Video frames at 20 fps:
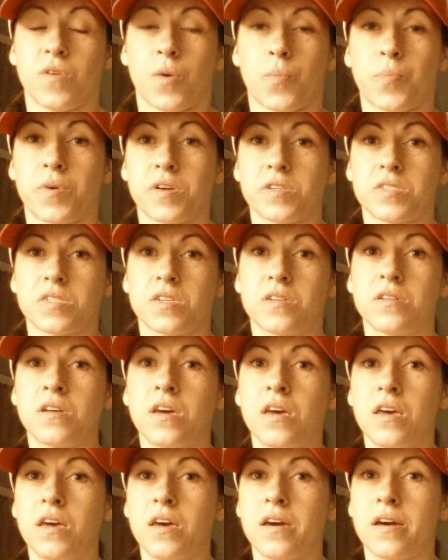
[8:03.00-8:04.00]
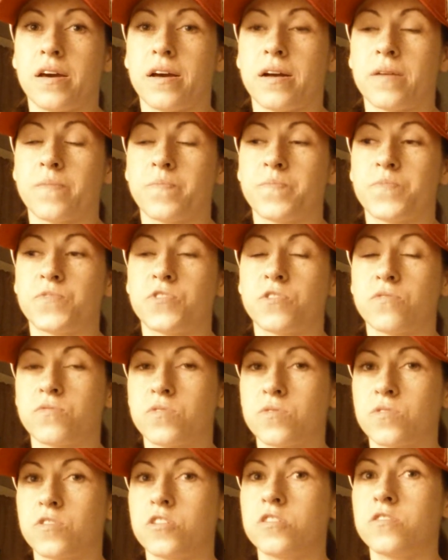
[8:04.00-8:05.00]
person. So
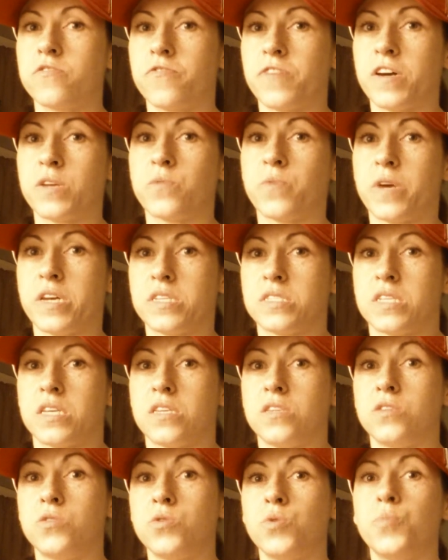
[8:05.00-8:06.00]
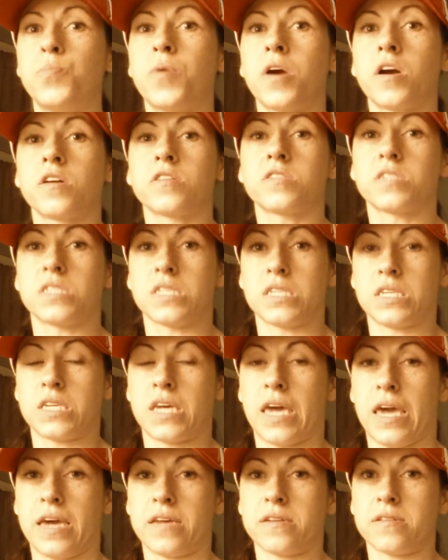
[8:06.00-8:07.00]
it's good to find ways that you personally
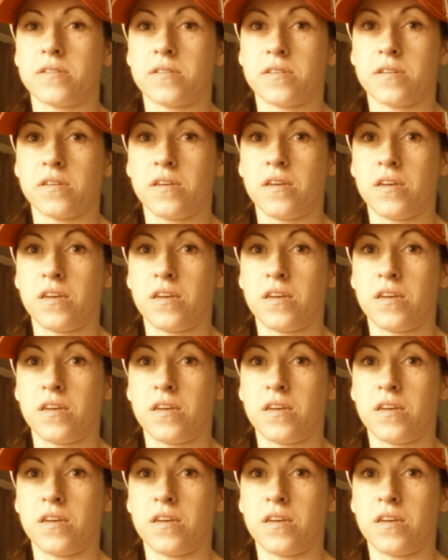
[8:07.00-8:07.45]
can